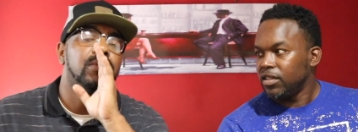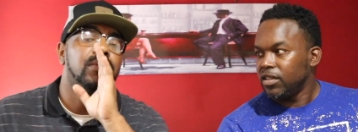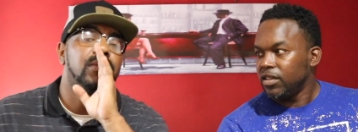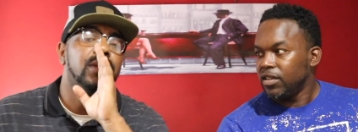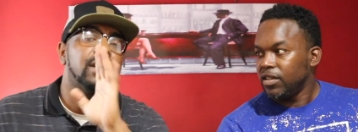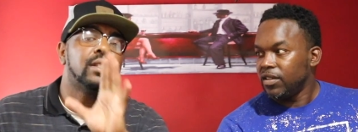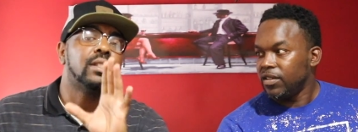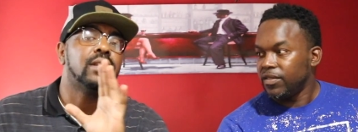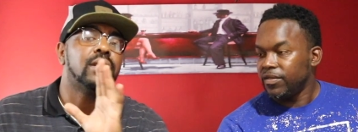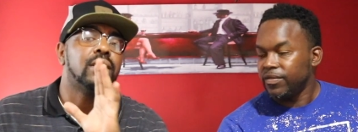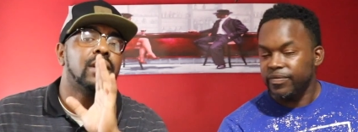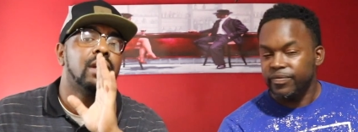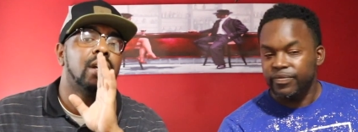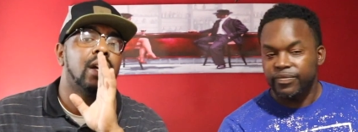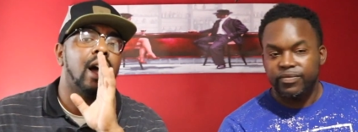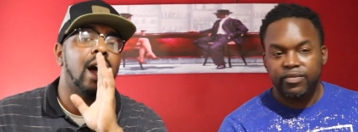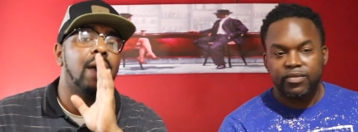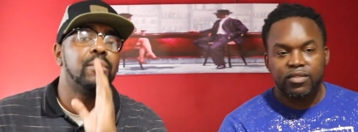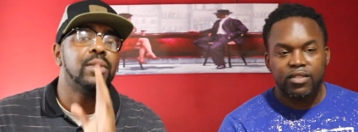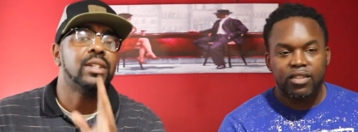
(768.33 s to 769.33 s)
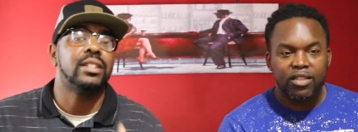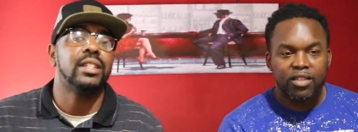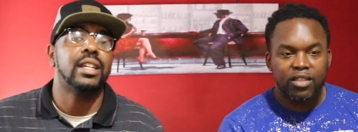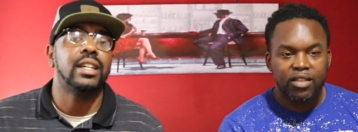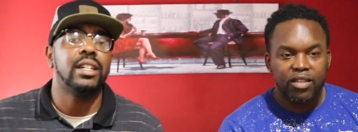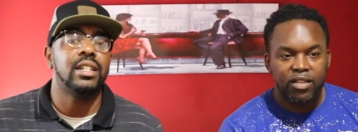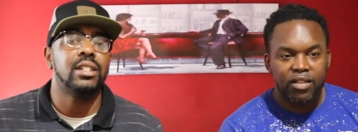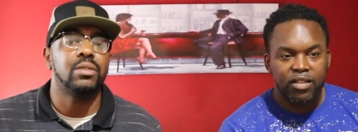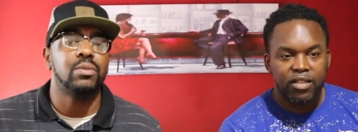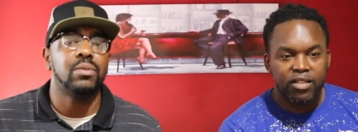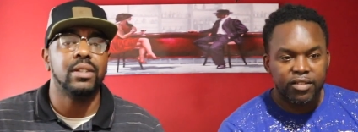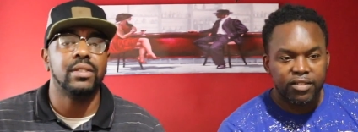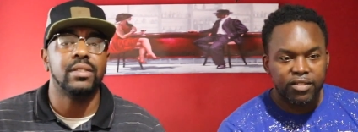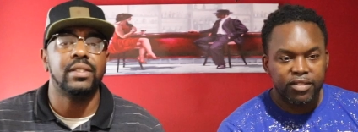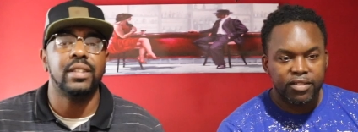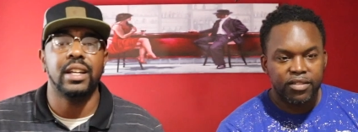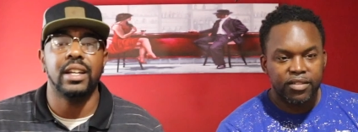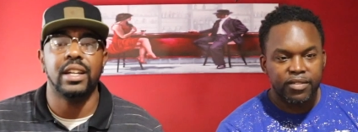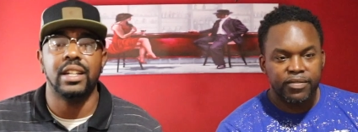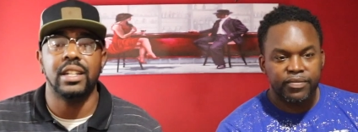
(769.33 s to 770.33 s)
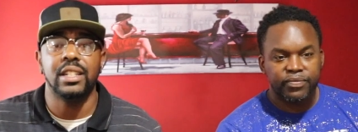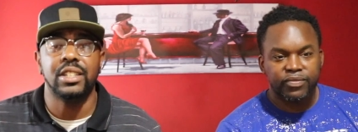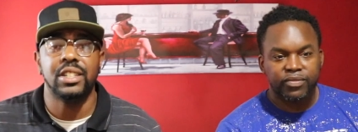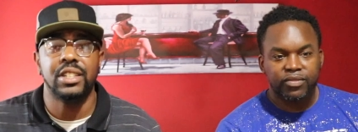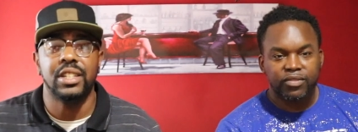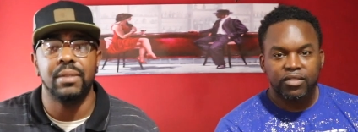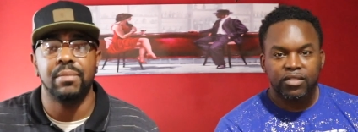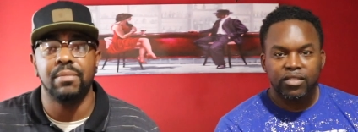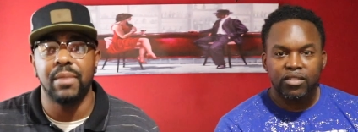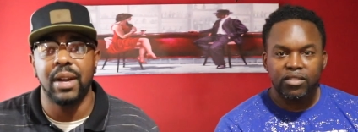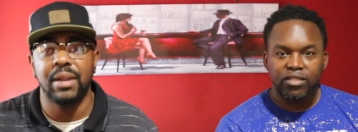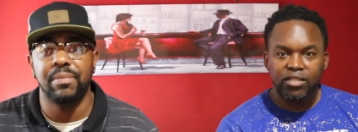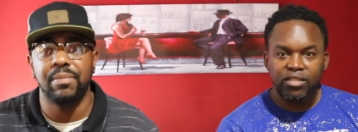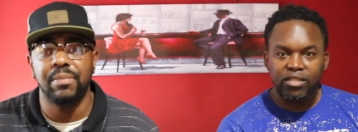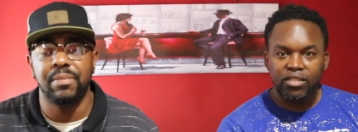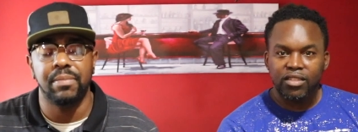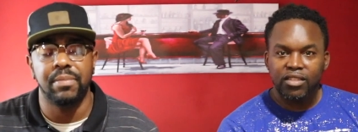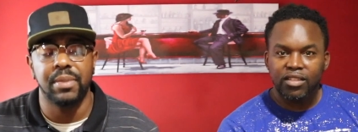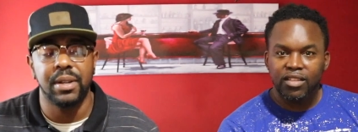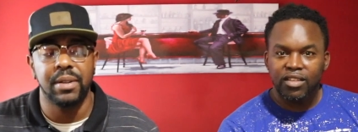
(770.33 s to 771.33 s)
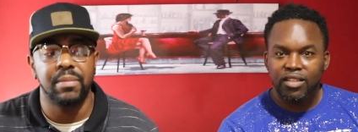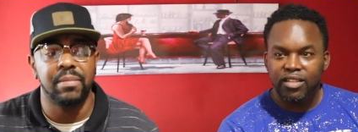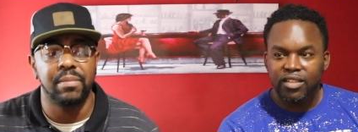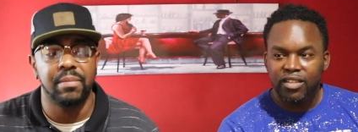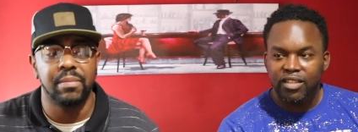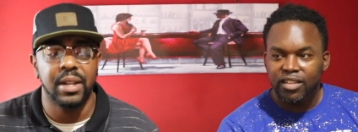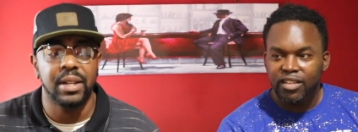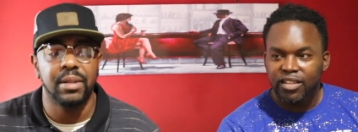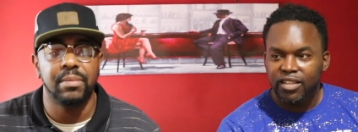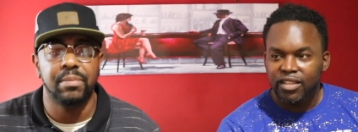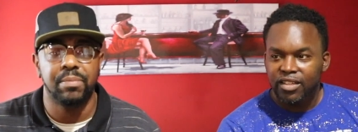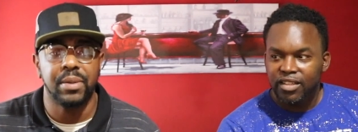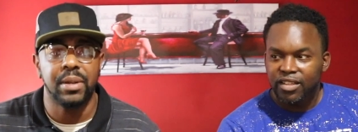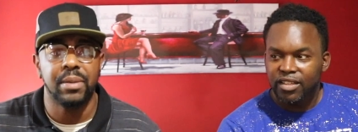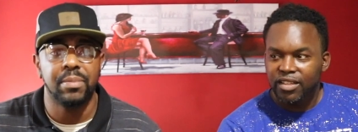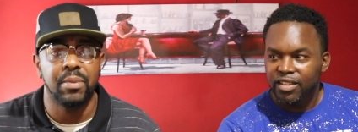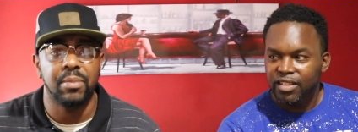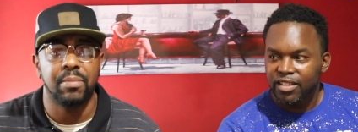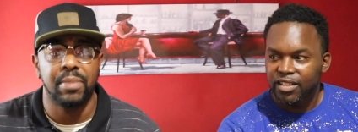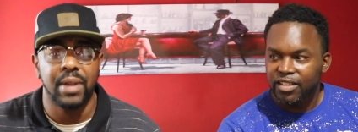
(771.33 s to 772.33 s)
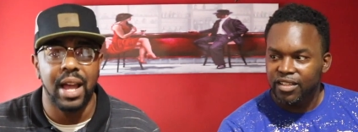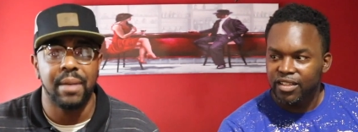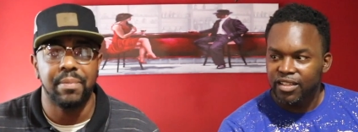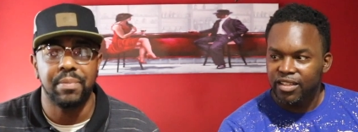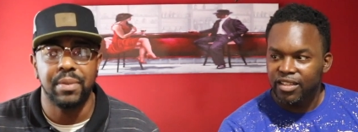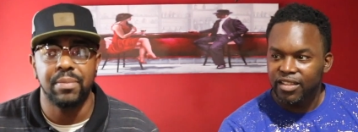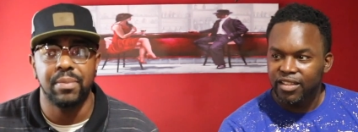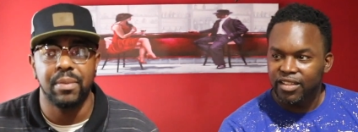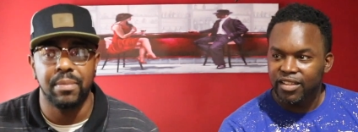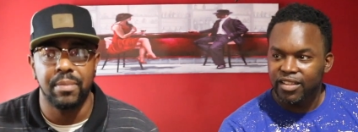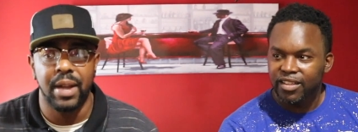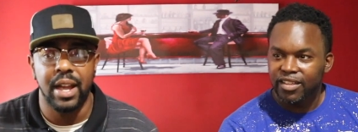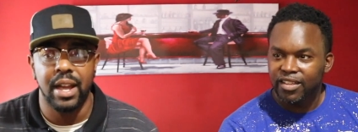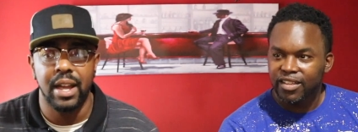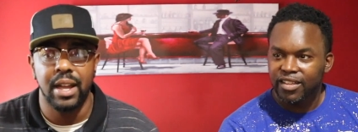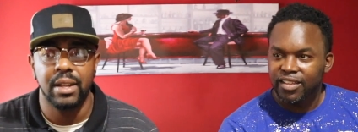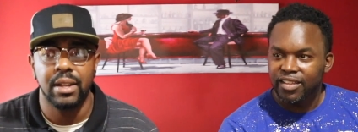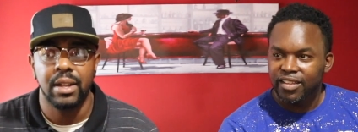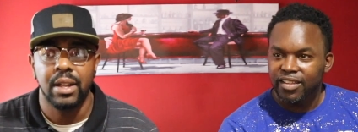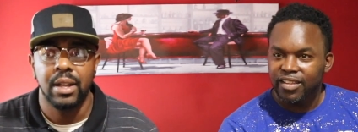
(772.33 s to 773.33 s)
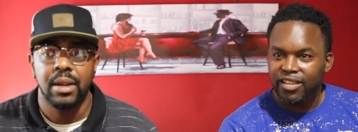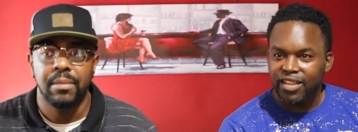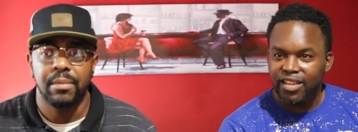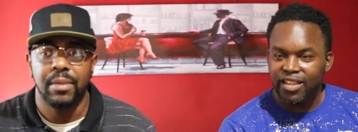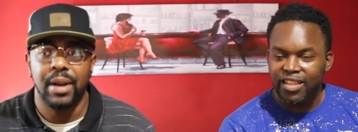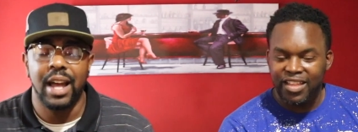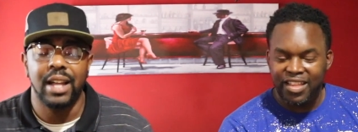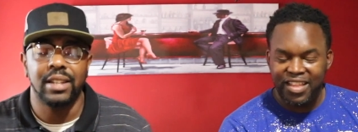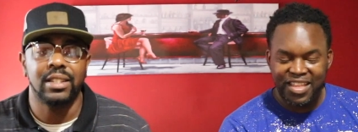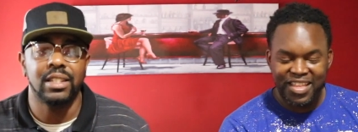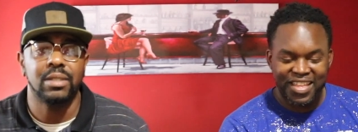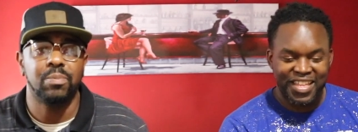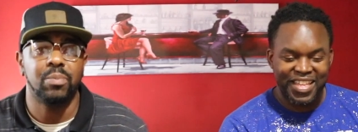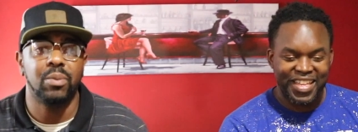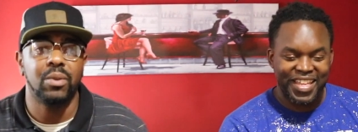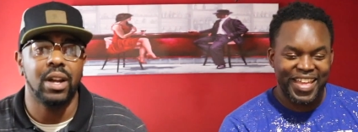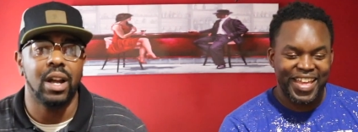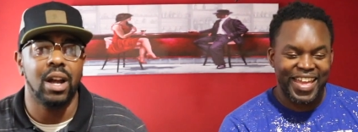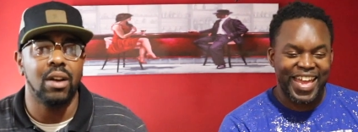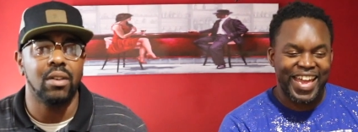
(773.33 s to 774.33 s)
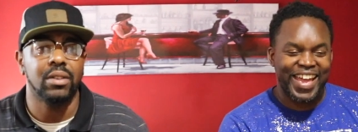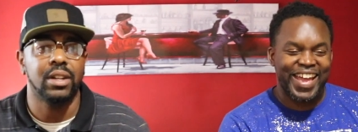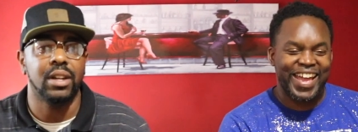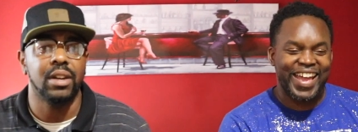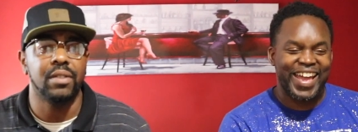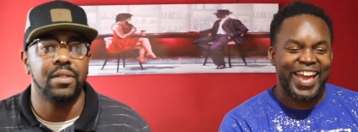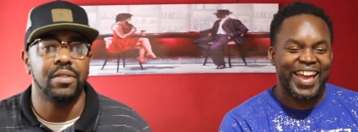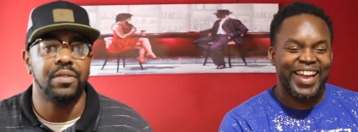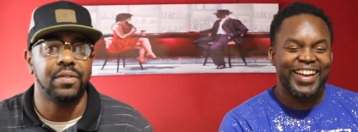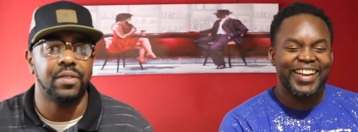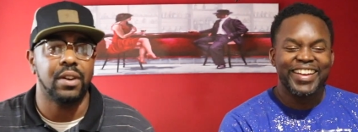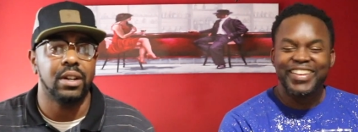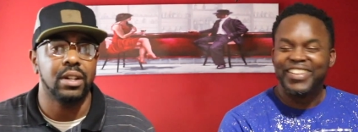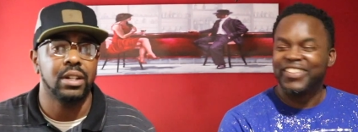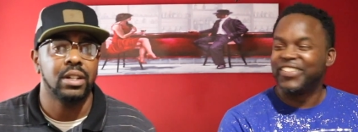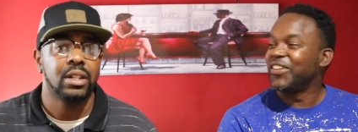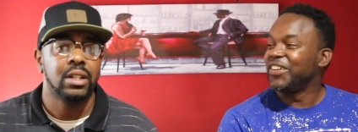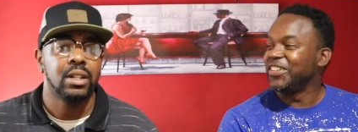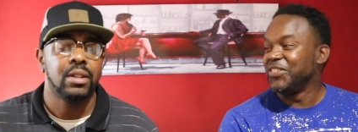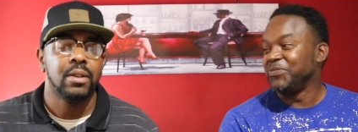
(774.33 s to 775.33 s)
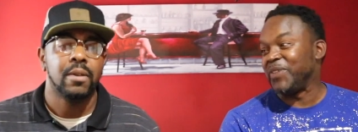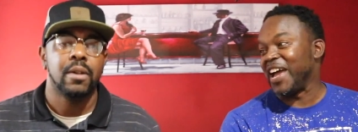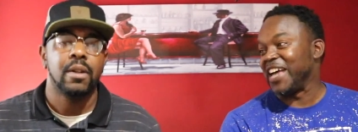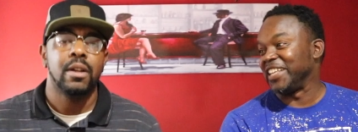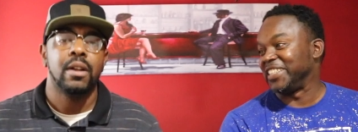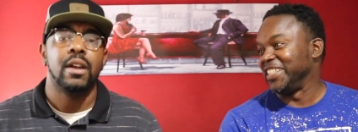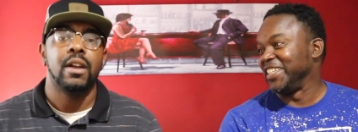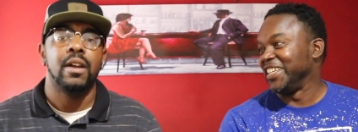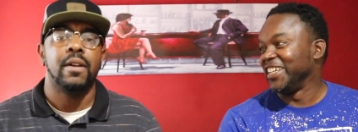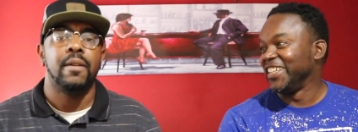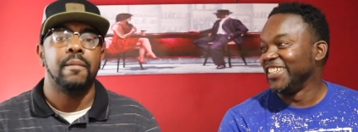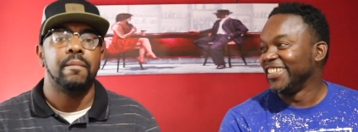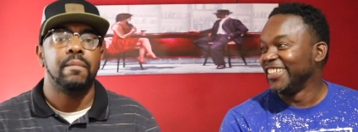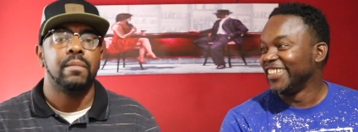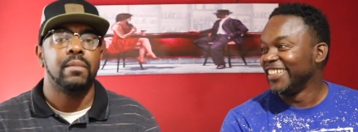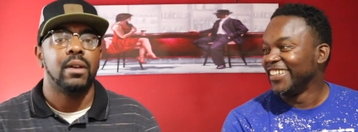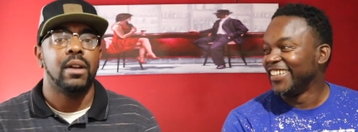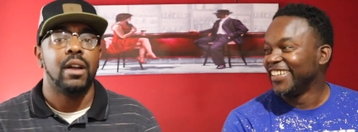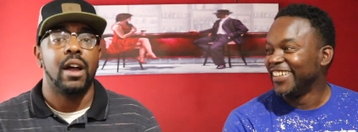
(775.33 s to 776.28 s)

Speaker 1: Listen, I'm gonna say this one thing, and this shit might be making people, black people, mad, but at this point, I don't give a fuck. You Captain Neely?